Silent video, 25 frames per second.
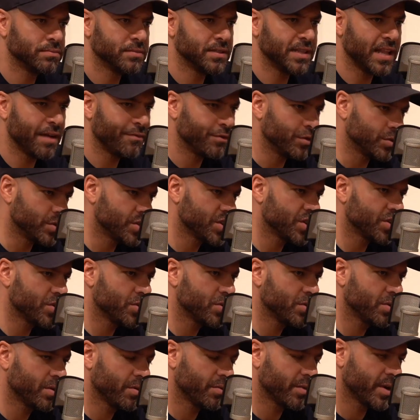level
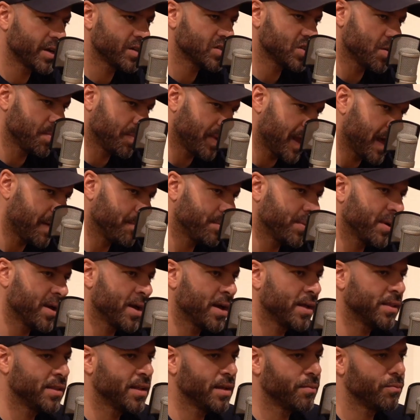2 when I was at
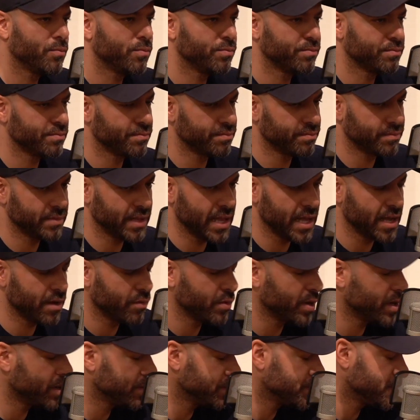Blackburn, then later
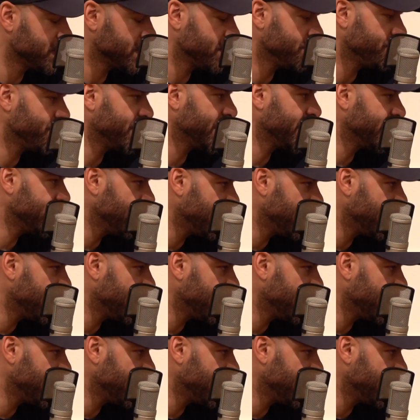went on to the B